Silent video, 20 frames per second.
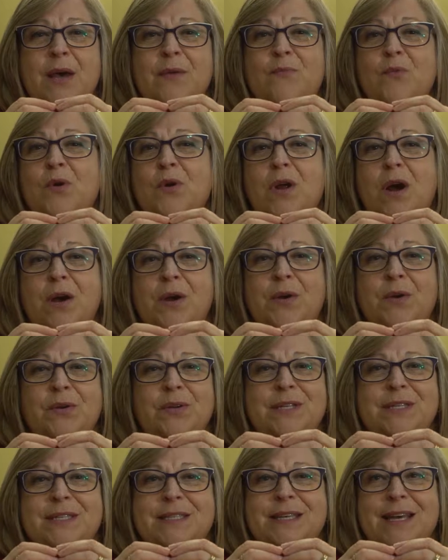We're not going
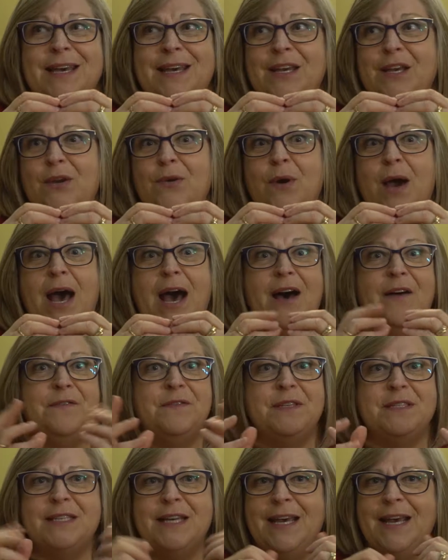to say you have
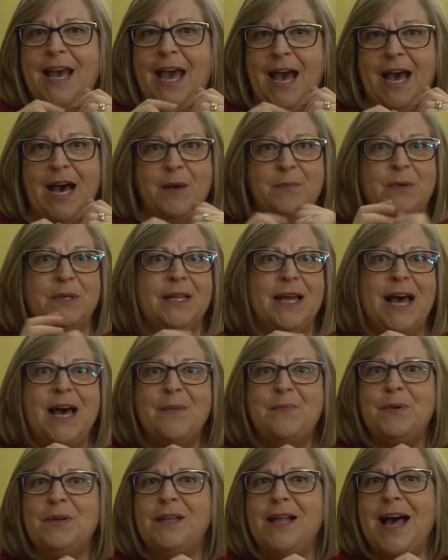to say apple,
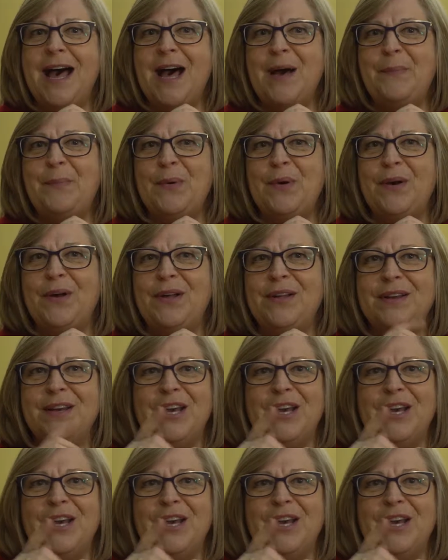apple, apple.